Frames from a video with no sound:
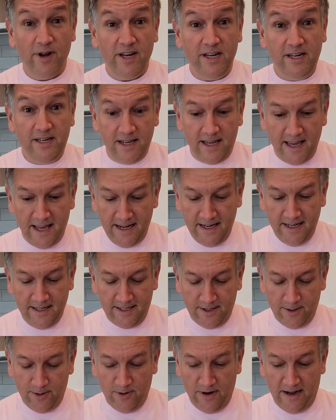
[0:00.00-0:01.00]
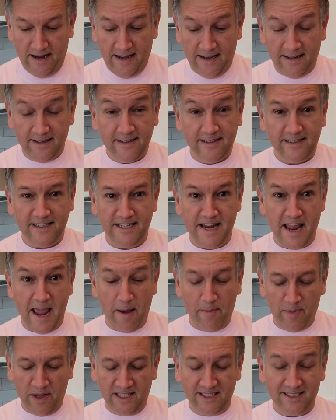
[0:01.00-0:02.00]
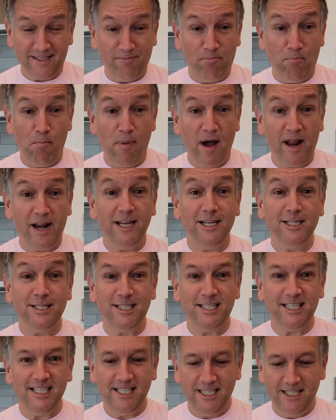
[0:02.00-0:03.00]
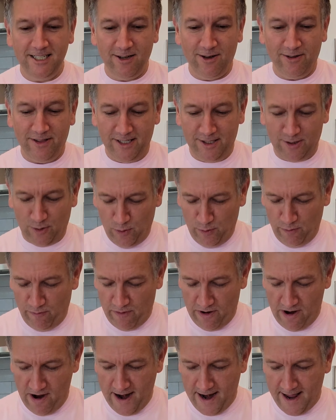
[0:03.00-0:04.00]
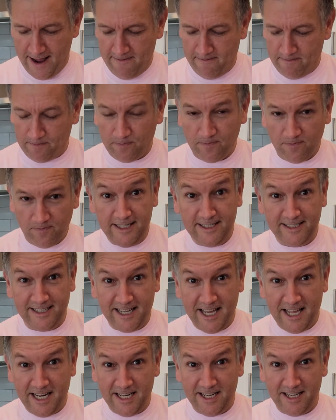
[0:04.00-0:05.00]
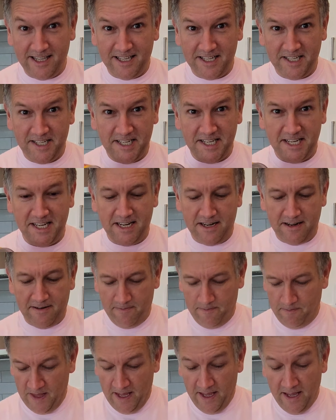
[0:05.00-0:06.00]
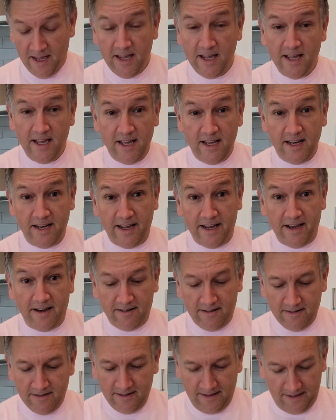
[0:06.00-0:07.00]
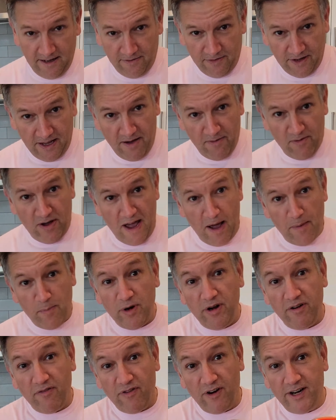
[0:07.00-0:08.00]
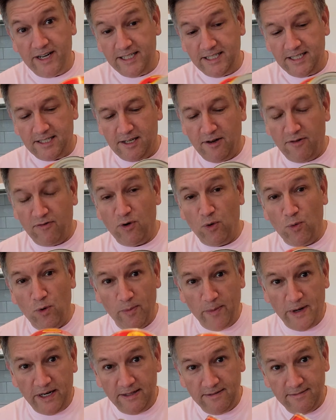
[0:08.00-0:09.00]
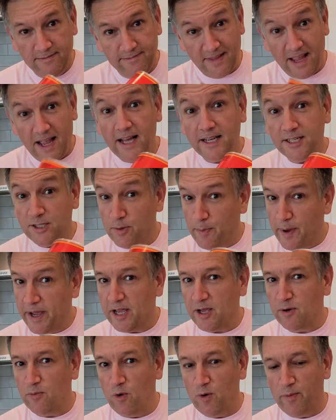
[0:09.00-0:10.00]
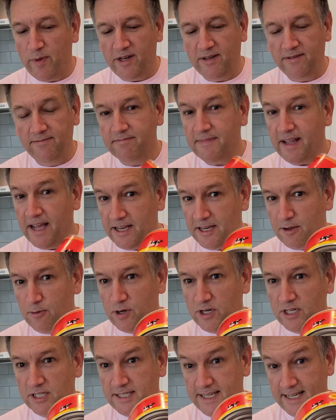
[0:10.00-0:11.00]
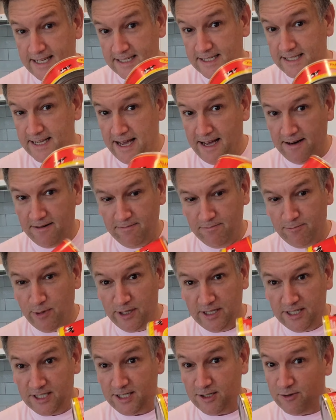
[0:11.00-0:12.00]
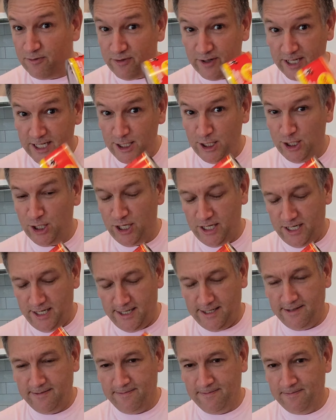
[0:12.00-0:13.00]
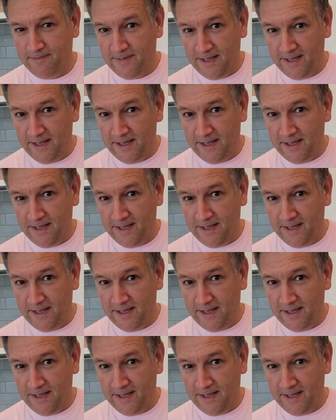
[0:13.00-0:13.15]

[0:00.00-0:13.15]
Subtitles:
Ready to get into nyamming some bun and cheese on this Good Friday? Let's get into this tin. Now, if you ever happen to find yourself a woman, a Jamaican woman, and you want to test out whether she'll feed you or not,